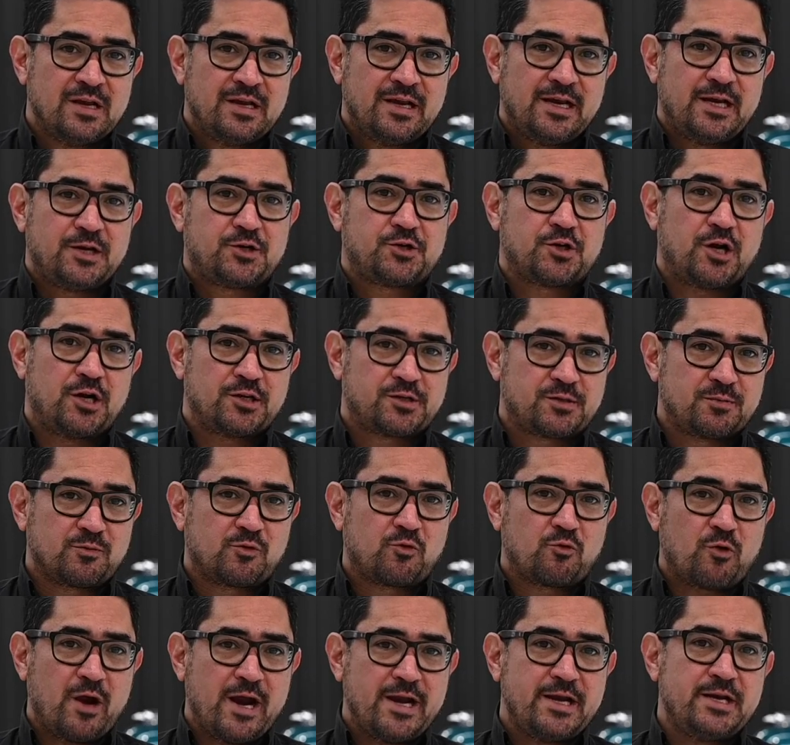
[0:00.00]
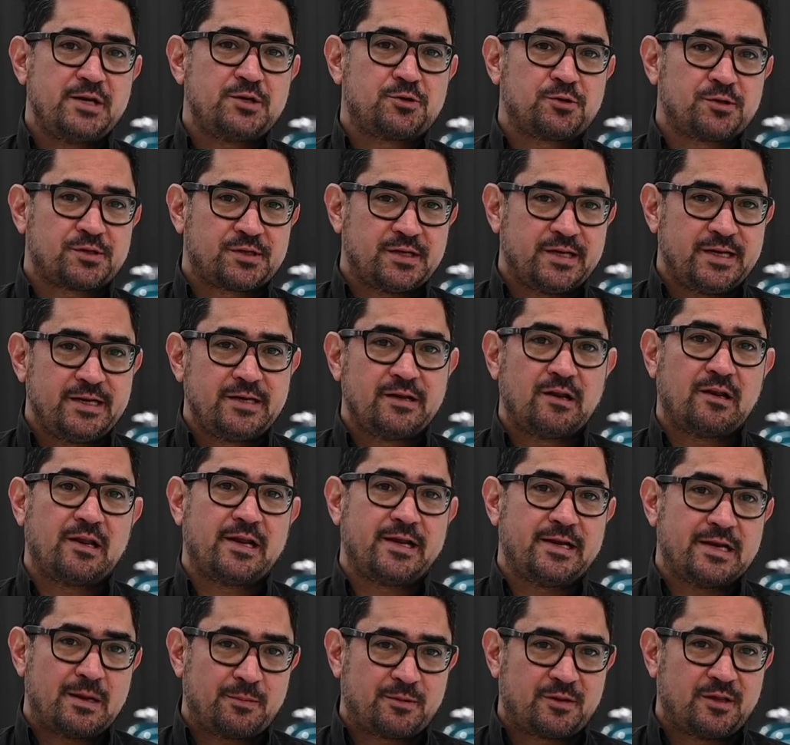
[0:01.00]
It showed some great interest in the
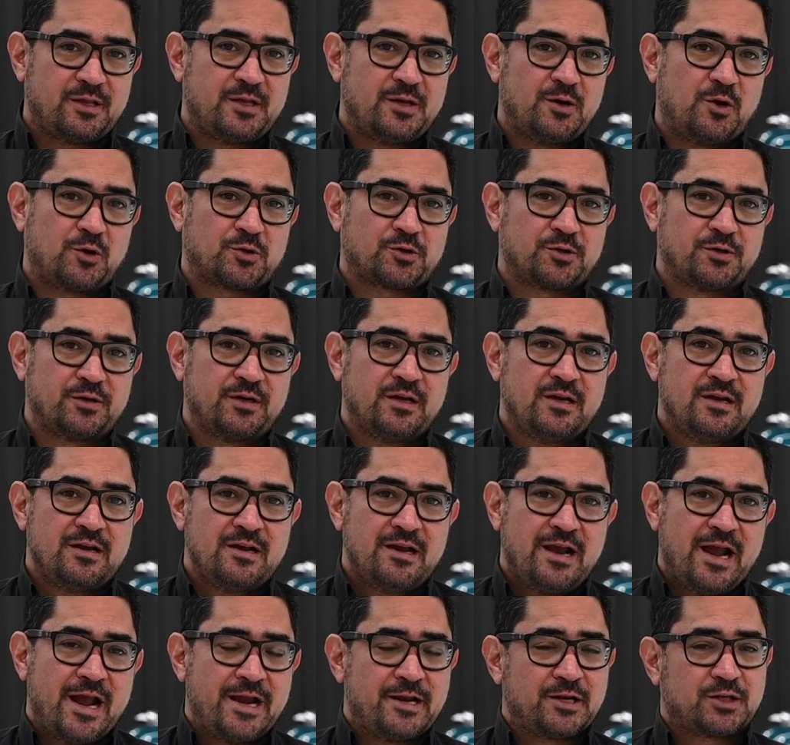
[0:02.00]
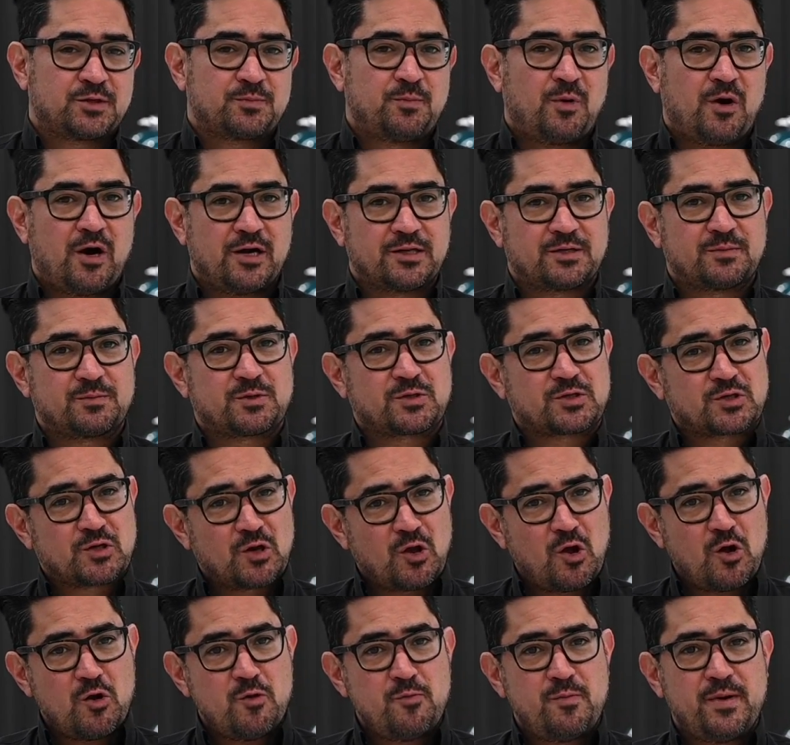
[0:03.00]
lead up to the auction, and despite some
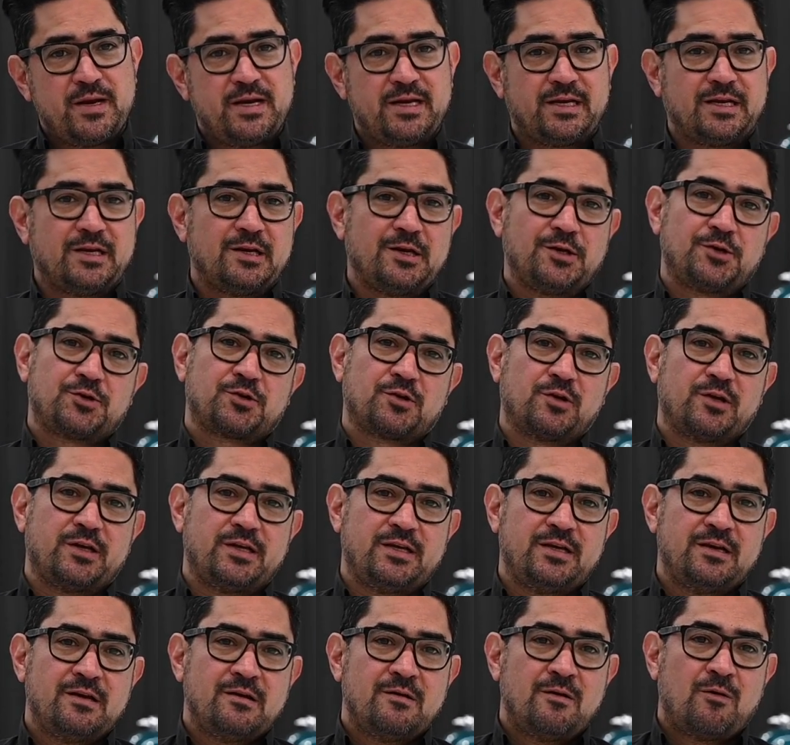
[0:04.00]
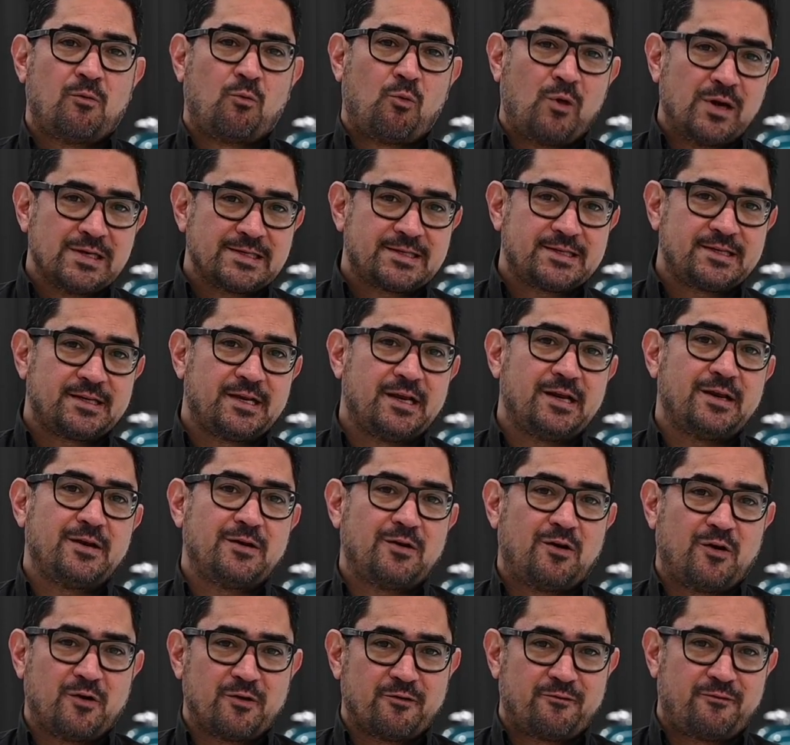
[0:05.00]
slow bidding initially, once again
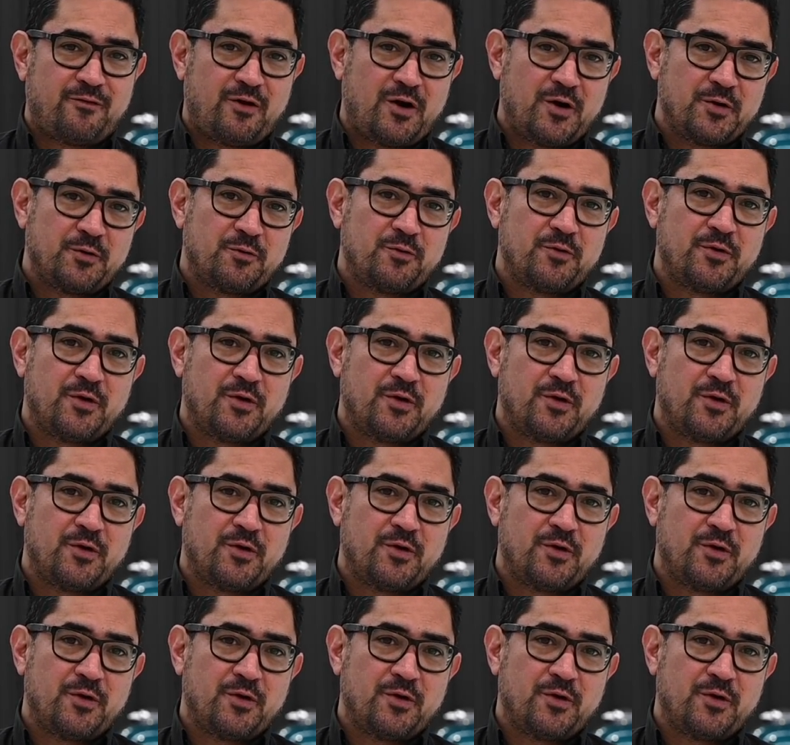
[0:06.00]
on the final